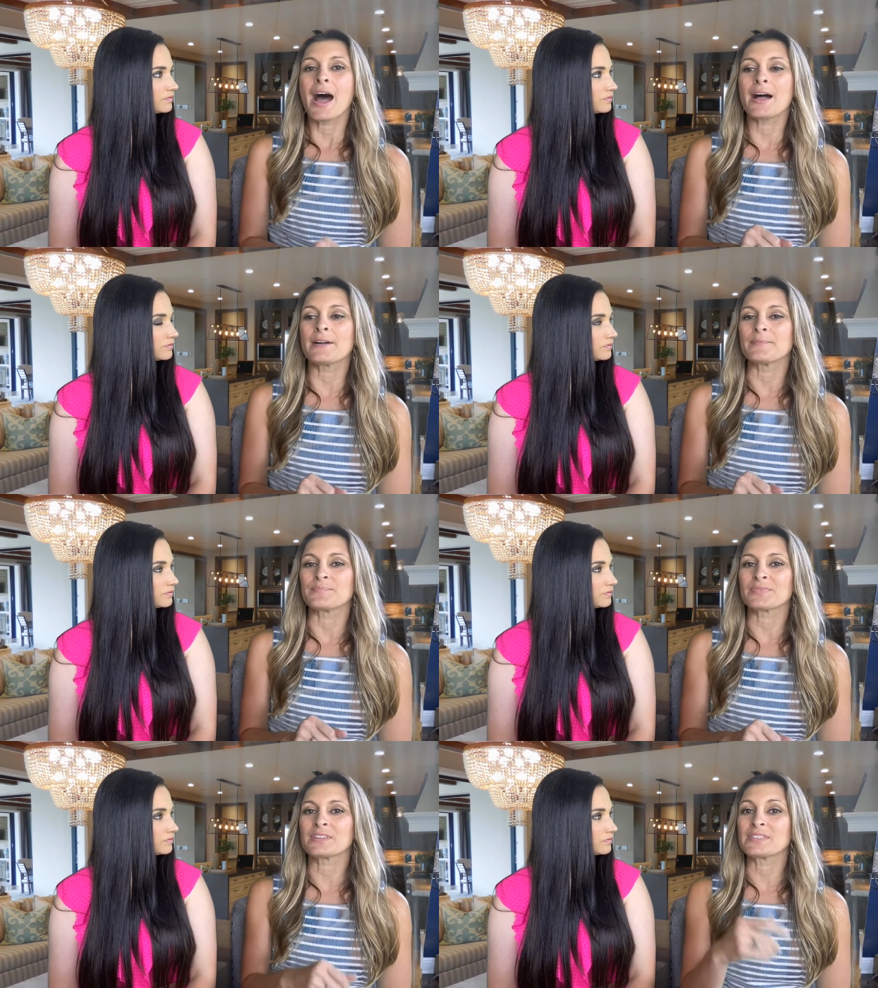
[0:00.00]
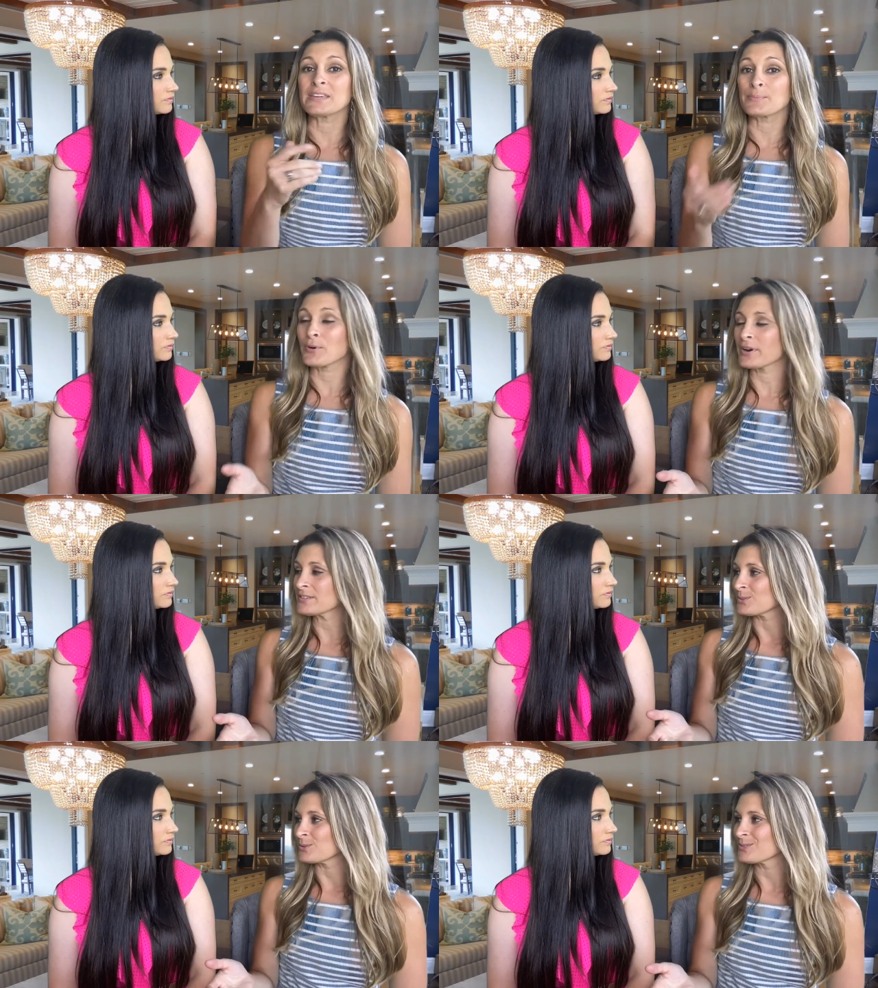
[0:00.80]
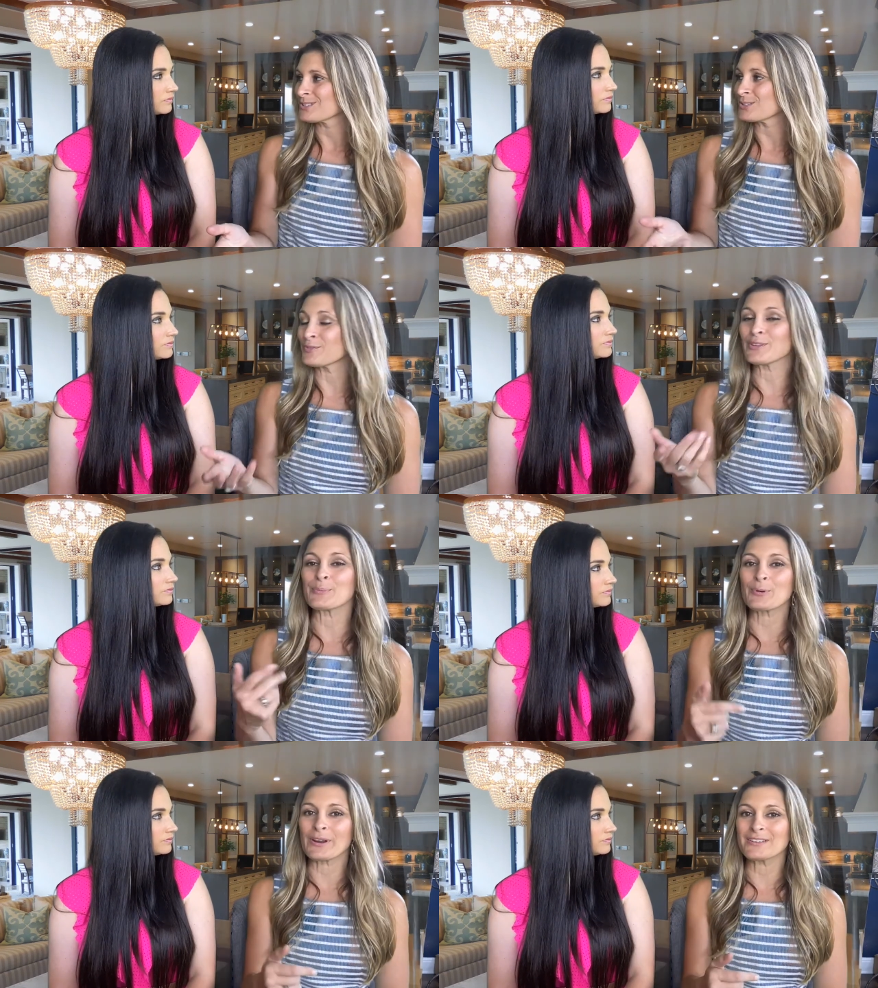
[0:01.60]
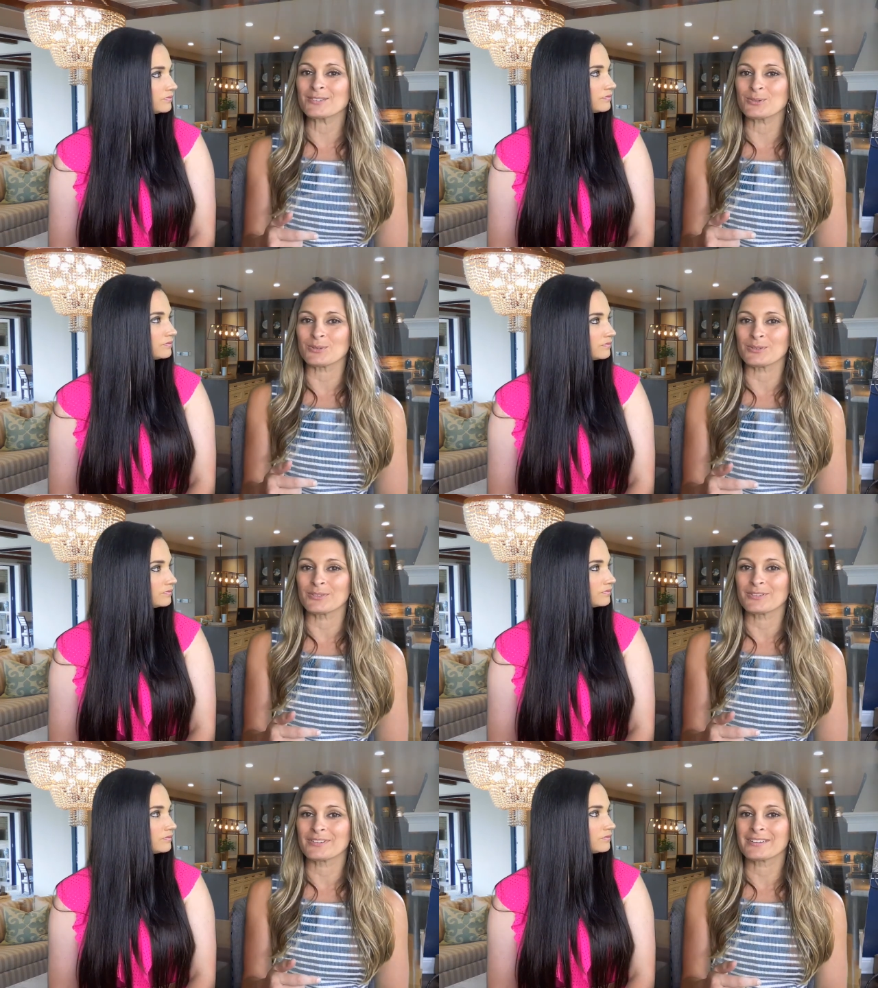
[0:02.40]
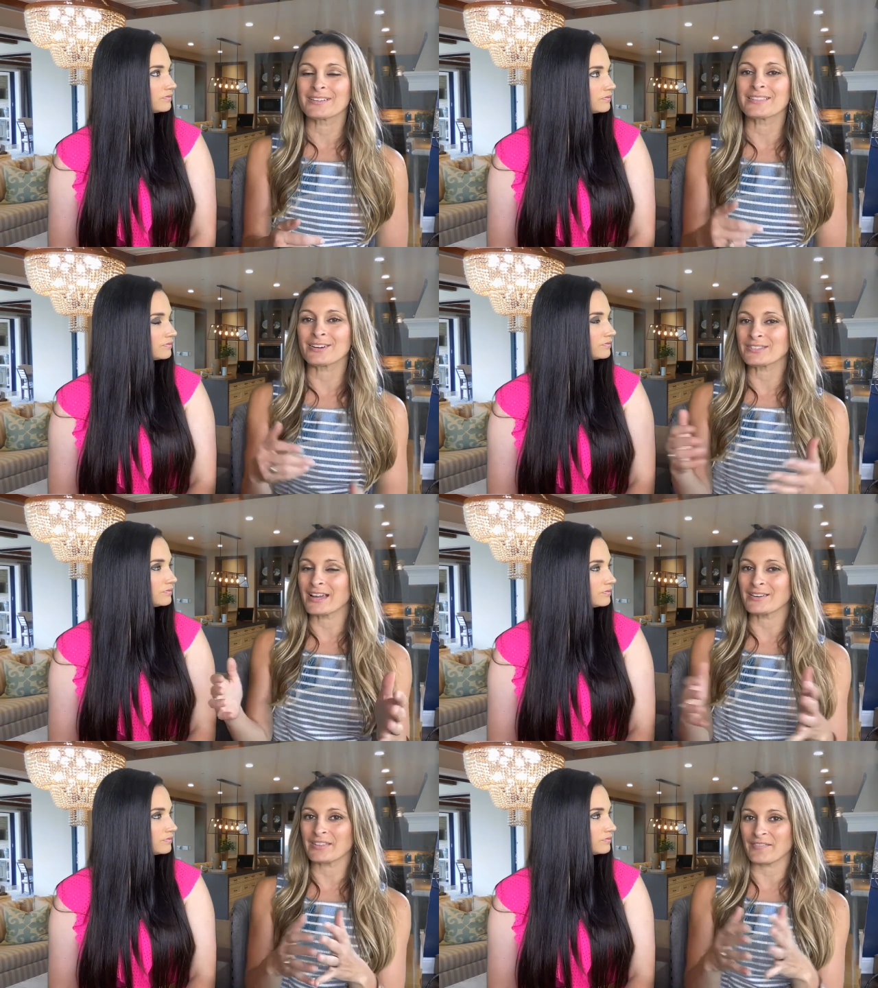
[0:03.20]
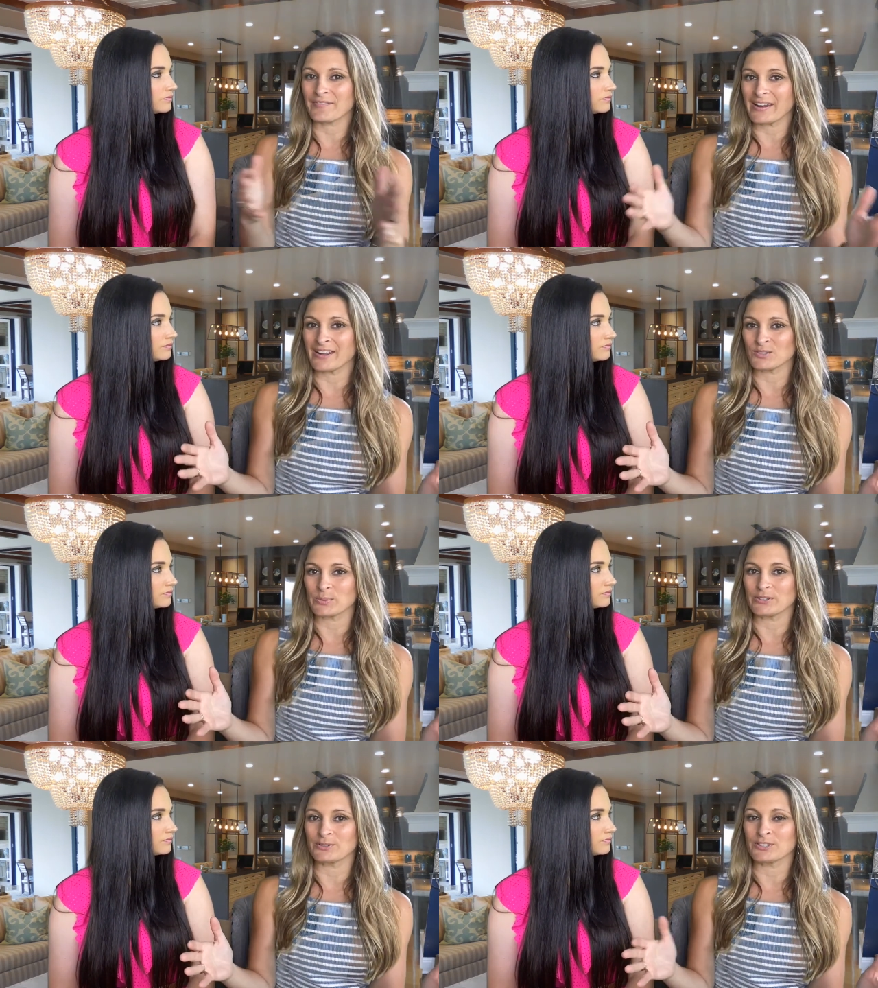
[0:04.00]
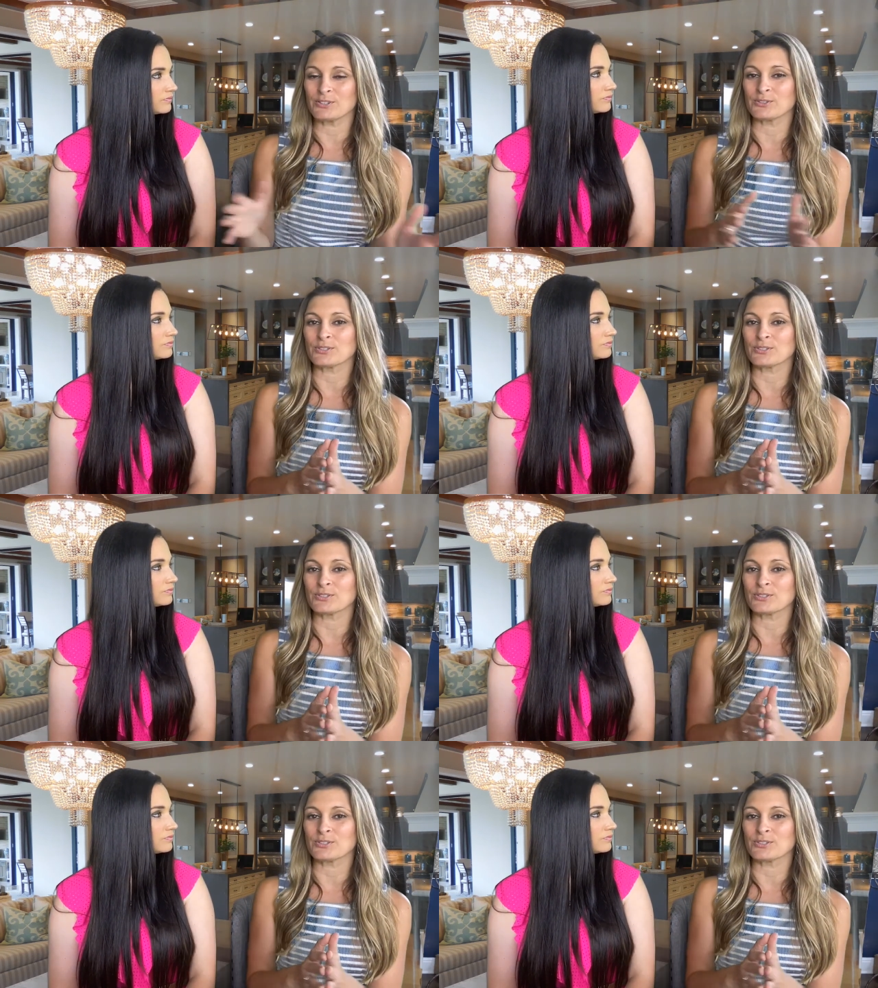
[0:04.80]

Speaker 1: Um, the appraisal. So if the appraisal, there's that, that finance window too.